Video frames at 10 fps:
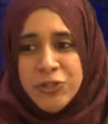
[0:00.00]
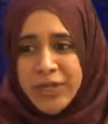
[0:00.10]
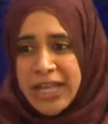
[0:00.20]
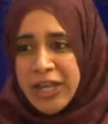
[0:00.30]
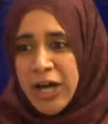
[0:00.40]
do
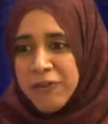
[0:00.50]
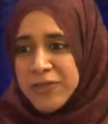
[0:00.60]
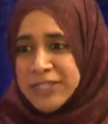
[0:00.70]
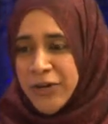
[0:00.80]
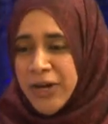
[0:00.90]
in that
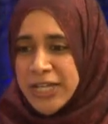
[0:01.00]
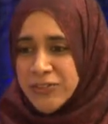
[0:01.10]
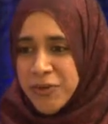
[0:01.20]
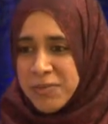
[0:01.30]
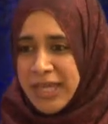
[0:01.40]
office
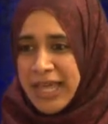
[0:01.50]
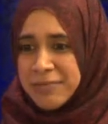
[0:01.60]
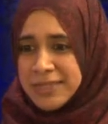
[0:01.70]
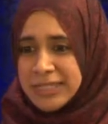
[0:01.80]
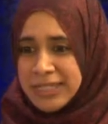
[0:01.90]
across from the
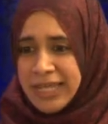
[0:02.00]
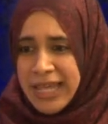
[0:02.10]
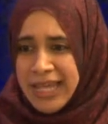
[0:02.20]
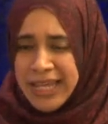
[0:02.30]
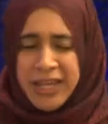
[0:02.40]

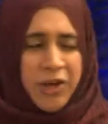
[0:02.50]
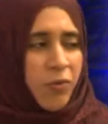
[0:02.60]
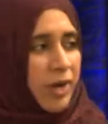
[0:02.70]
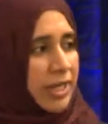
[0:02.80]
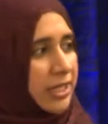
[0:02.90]
MCA?
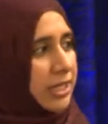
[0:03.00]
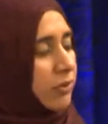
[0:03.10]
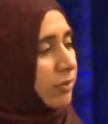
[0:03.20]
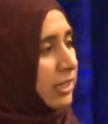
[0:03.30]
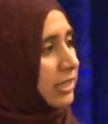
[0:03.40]
Why do
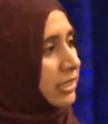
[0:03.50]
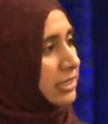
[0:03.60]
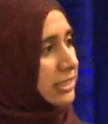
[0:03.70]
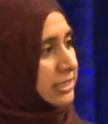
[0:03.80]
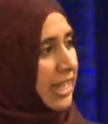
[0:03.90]
you need the
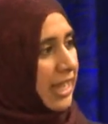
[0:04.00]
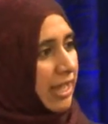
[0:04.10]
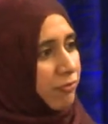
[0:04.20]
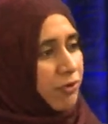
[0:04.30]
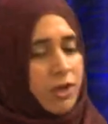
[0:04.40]

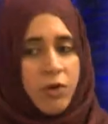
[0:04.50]
staff?